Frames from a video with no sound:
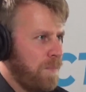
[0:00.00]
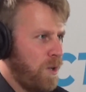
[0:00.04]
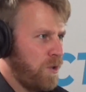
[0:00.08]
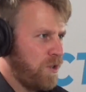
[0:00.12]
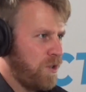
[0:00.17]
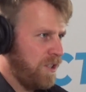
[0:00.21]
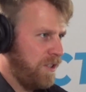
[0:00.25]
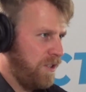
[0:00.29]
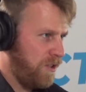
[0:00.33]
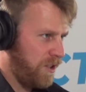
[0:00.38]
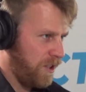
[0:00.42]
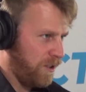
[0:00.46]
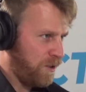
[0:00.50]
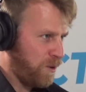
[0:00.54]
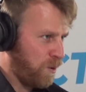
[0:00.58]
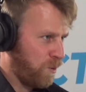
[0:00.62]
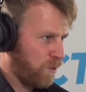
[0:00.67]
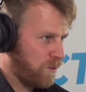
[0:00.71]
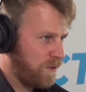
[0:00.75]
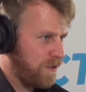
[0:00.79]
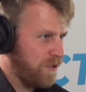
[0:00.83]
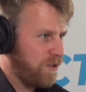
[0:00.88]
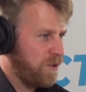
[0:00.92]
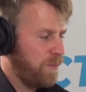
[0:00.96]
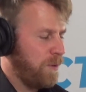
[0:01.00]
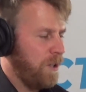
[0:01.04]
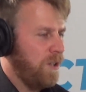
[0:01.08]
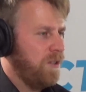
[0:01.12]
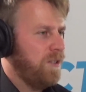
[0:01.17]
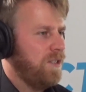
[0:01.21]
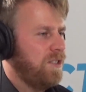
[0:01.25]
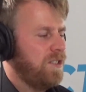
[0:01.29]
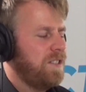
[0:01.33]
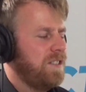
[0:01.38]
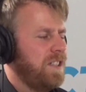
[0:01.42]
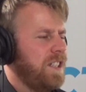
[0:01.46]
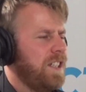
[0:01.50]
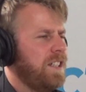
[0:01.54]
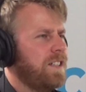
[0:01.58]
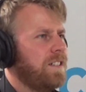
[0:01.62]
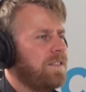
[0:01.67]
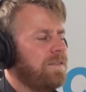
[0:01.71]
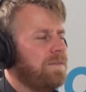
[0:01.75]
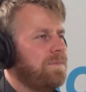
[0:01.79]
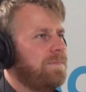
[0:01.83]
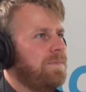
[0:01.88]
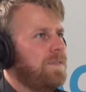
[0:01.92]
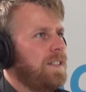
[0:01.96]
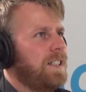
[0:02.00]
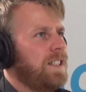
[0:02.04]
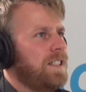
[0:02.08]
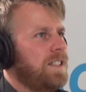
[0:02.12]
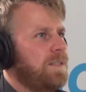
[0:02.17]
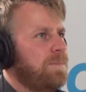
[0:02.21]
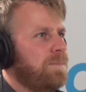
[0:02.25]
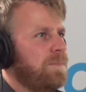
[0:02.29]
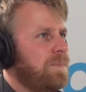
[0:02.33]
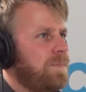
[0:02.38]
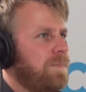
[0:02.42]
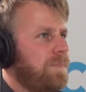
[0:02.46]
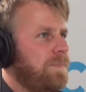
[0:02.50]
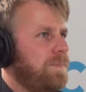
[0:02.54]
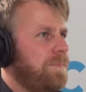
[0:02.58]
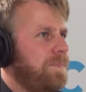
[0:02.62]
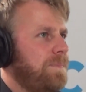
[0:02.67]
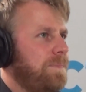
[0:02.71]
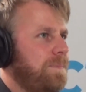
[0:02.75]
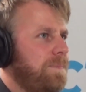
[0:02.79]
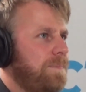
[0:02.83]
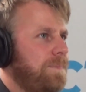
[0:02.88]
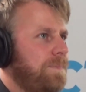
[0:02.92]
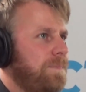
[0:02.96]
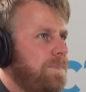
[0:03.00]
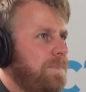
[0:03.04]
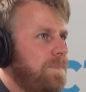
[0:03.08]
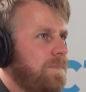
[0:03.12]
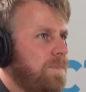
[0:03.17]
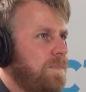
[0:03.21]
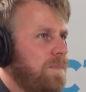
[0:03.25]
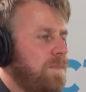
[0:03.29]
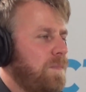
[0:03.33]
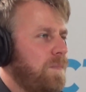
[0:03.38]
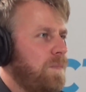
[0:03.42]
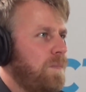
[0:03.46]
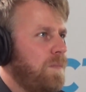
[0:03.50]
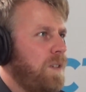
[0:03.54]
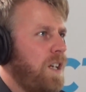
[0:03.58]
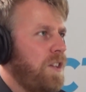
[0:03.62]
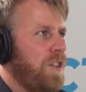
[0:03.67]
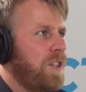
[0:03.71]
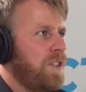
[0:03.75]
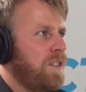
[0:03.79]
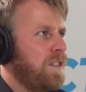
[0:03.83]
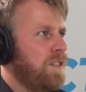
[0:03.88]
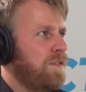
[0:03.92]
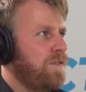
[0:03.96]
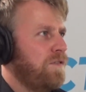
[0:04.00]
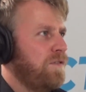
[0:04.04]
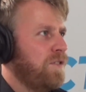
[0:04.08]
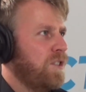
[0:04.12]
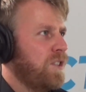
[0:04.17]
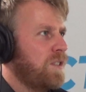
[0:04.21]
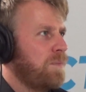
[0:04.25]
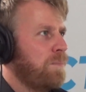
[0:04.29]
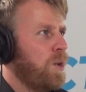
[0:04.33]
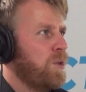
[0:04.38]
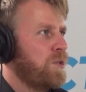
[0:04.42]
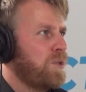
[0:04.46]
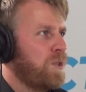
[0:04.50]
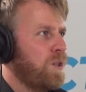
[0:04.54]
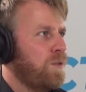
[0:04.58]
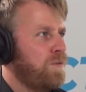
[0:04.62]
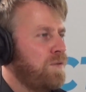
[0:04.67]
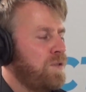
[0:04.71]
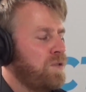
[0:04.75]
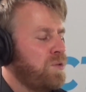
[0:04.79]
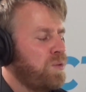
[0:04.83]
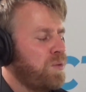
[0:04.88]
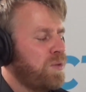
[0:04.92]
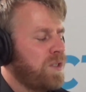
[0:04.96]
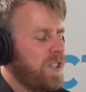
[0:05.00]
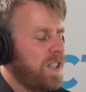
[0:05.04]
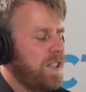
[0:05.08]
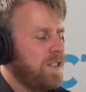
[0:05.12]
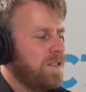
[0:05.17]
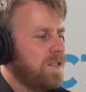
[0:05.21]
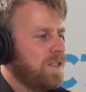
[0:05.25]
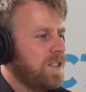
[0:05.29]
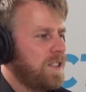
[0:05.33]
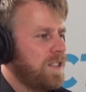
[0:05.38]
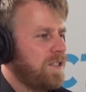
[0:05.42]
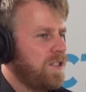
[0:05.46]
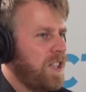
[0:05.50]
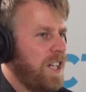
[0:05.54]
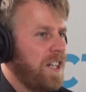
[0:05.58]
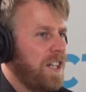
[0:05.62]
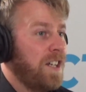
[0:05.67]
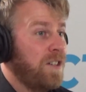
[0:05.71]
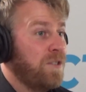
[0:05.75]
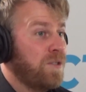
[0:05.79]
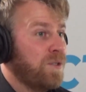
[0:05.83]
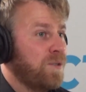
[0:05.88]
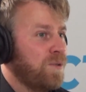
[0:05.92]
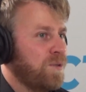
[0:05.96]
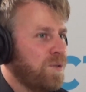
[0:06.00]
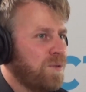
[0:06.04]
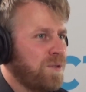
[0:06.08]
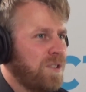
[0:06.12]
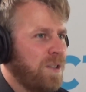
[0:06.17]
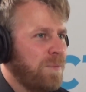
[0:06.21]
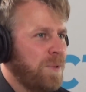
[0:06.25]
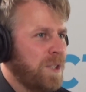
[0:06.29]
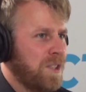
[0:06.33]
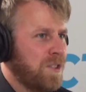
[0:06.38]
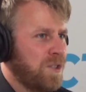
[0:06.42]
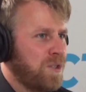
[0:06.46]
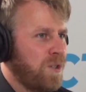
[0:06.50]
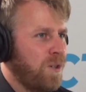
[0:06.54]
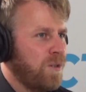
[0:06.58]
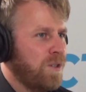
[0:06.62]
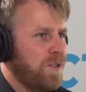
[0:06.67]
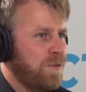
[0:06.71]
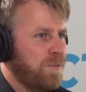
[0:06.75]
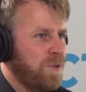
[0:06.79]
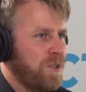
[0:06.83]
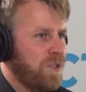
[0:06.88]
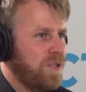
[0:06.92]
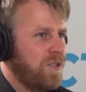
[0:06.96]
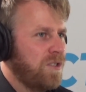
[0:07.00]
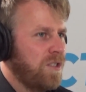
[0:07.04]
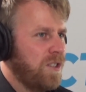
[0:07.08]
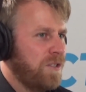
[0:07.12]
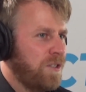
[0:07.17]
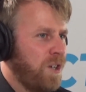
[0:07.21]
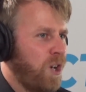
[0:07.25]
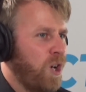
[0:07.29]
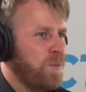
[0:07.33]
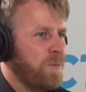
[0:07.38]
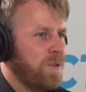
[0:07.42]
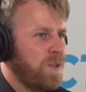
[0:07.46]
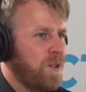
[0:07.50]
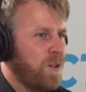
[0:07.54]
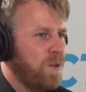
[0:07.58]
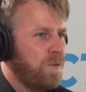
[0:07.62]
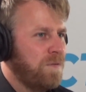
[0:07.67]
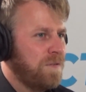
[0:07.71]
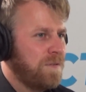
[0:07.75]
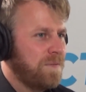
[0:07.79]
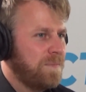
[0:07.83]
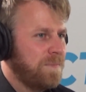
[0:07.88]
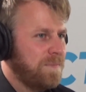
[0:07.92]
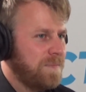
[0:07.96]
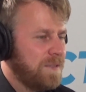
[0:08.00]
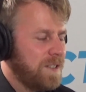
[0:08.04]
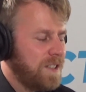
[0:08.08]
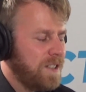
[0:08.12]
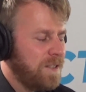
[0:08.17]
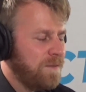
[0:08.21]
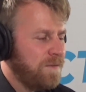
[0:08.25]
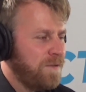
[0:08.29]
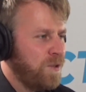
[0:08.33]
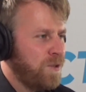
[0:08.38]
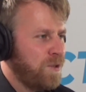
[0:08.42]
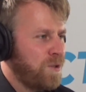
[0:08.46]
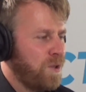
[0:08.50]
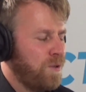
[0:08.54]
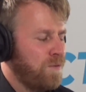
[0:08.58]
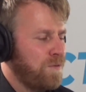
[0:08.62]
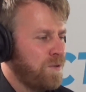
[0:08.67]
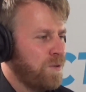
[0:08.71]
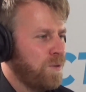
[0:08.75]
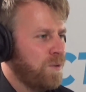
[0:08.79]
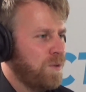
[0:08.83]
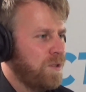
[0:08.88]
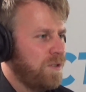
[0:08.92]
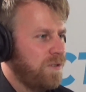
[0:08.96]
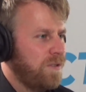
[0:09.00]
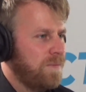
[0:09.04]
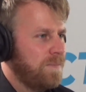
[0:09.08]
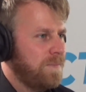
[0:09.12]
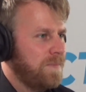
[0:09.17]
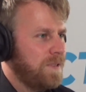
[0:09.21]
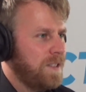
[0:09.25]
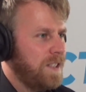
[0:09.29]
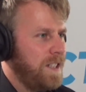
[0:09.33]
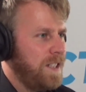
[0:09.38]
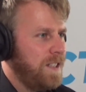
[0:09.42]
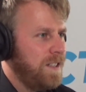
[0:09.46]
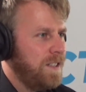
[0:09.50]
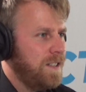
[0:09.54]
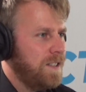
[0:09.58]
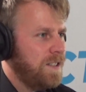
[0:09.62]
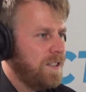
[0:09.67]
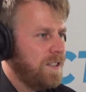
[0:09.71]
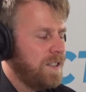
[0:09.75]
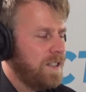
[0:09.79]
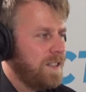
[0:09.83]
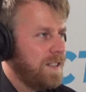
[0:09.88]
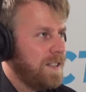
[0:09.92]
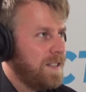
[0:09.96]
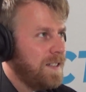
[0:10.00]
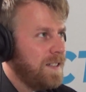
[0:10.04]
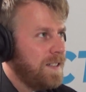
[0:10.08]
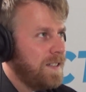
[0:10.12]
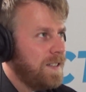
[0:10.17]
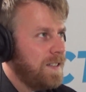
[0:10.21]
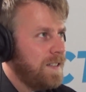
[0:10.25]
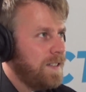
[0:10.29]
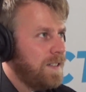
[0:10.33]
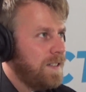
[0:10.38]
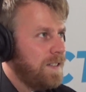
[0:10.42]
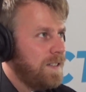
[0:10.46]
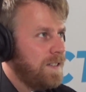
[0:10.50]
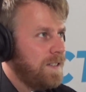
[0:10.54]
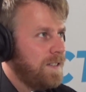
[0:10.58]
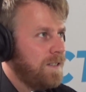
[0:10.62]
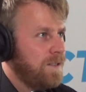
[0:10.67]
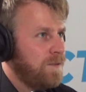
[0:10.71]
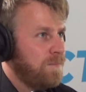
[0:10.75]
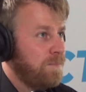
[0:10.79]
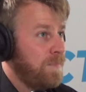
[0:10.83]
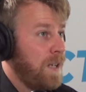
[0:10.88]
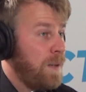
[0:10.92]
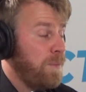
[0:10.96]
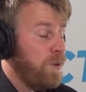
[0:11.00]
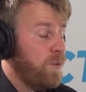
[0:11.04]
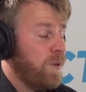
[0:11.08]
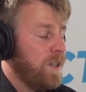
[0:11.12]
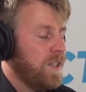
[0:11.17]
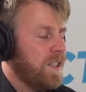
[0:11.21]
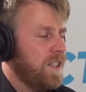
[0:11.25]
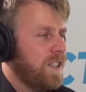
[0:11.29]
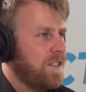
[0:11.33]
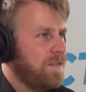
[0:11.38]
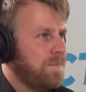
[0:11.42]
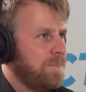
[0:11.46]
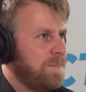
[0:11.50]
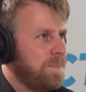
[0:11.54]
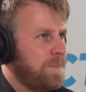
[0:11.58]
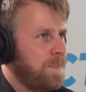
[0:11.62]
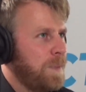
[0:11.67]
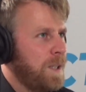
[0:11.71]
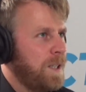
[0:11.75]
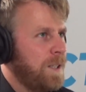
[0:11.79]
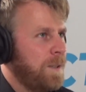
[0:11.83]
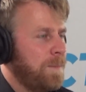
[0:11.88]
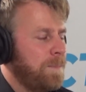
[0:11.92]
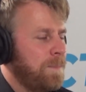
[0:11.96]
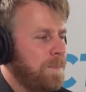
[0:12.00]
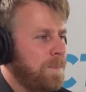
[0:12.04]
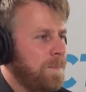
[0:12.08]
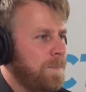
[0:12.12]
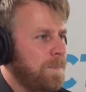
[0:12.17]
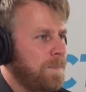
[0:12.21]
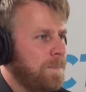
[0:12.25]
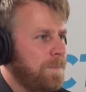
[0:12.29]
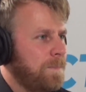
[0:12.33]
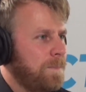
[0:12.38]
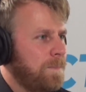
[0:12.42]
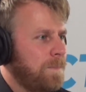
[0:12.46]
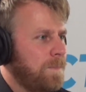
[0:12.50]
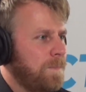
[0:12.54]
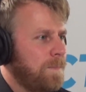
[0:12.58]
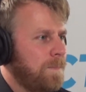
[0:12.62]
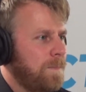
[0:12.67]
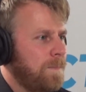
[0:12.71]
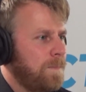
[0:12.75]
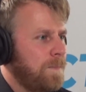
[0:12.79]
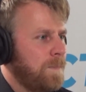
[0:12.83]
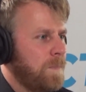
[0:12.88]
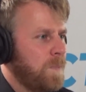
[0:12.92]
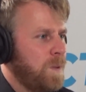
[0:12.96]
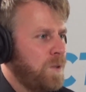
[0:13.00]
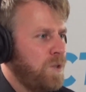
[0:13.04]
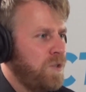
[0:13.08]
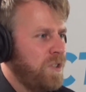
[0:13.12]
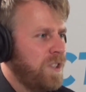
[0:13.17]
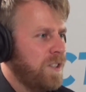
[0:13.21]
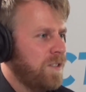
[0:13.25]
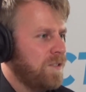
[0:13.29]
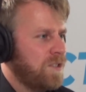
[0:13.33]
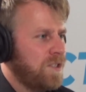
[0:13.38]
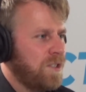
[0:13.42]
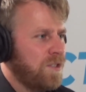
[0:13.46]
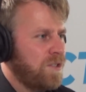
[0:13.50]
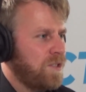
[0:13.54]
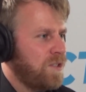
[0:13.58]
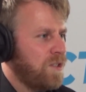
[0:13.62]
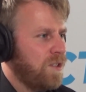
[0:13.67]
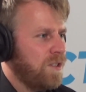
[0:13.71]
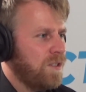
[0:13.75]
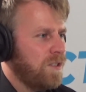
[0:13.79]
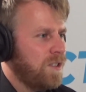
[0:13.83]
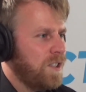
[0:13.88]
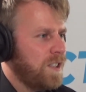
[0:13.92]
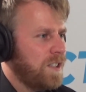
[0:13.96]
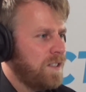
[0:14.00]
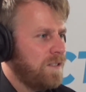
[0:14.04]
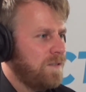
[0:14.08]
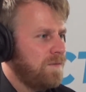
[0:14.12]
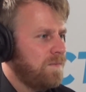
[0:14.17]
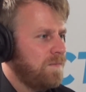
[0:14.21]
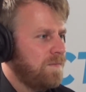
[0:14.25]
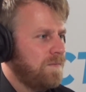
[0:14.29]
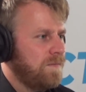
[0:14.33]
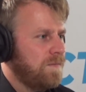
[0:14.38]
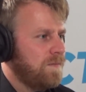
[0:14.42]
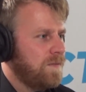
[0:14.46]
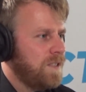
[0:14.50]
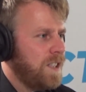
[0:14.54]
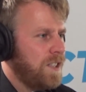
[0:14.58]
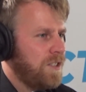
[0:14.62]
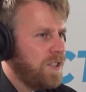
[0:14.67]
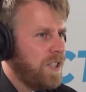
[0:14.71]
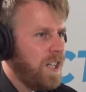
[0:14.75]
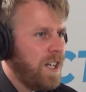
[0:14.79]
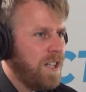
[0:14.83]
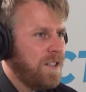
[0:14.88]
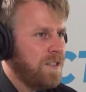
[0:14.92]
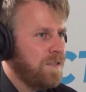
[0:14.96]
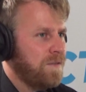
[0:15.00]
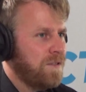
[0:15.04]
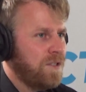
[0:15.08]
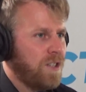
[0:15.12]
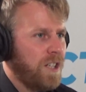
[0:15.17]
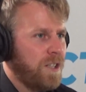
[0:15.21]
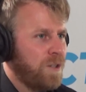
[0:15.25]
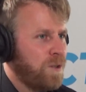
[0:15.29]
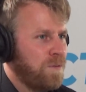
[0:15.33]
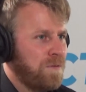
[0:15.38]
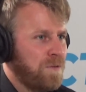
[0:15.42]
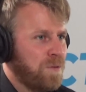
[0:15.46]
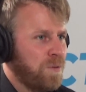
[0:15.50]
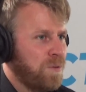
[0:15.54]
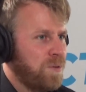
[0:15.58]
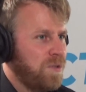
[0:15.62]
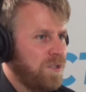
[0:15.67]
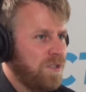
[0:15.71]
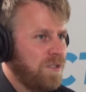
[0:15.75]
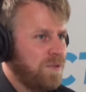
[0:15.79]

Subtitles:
New Zealand courses, to be honest. Yeah. I think if most golfers would say like St Andrews or something in Scotland, which is like the home of golf, first golf course, and maybe one day. But New Zealand's just got like a ton of great golf courses.